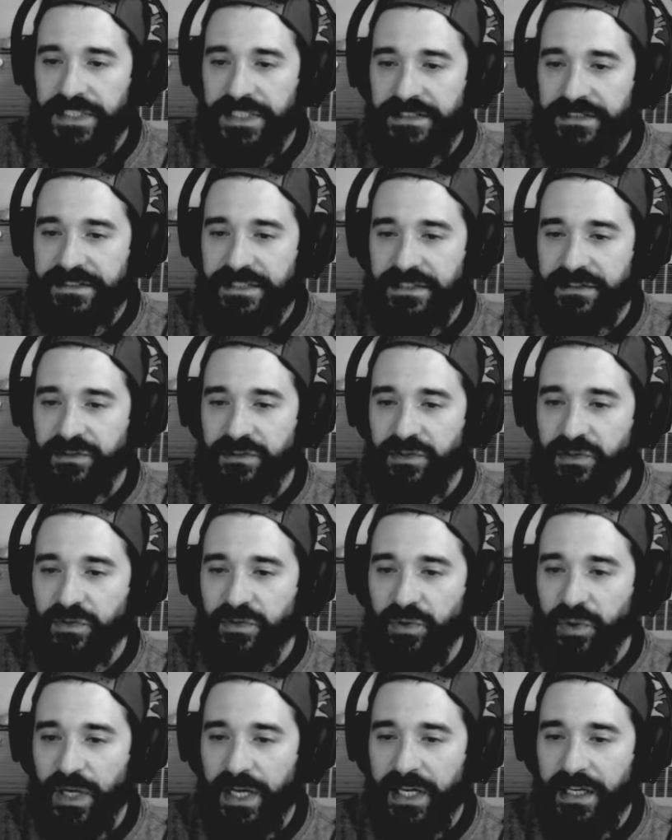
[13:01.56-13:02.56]
that's not too
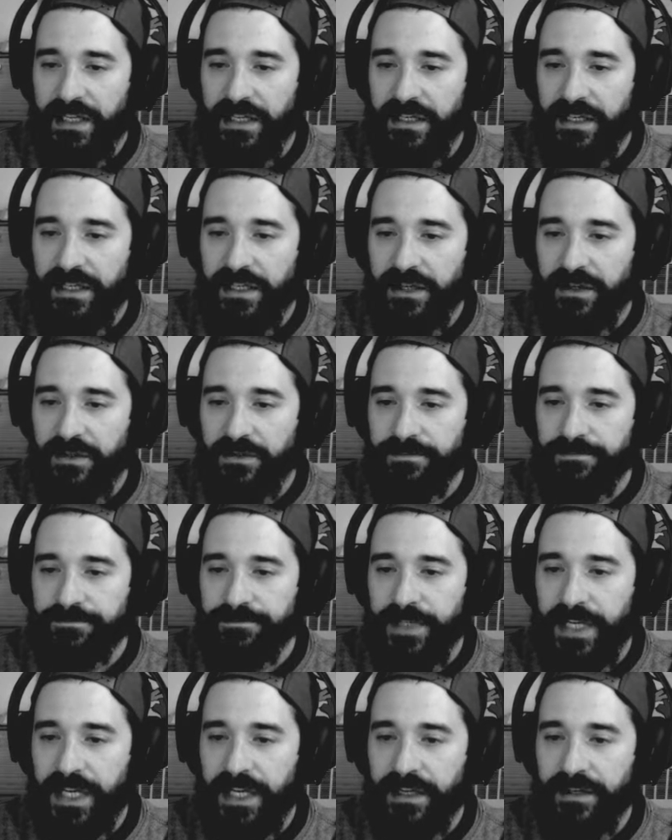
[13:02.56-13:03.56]
quiet now.
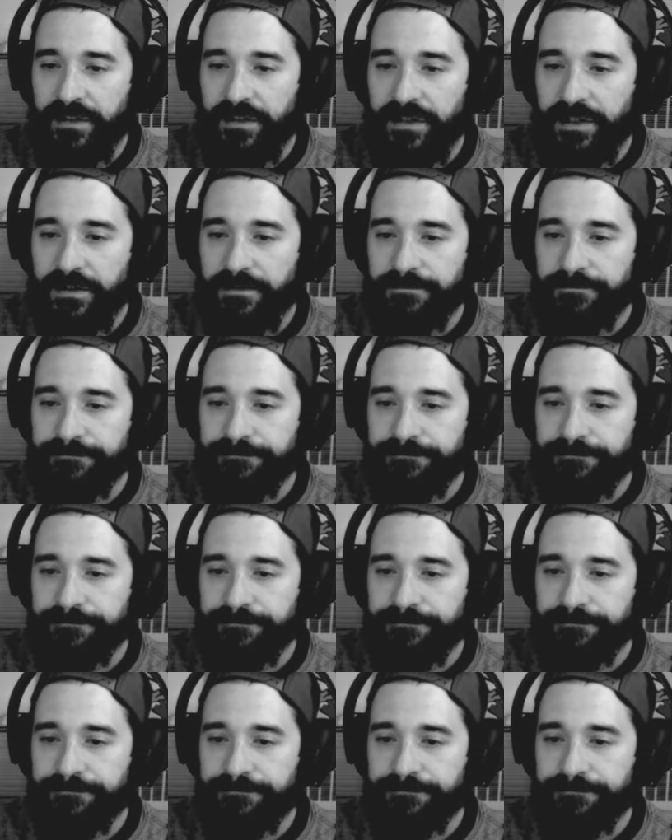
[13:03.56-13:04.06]
I don't know.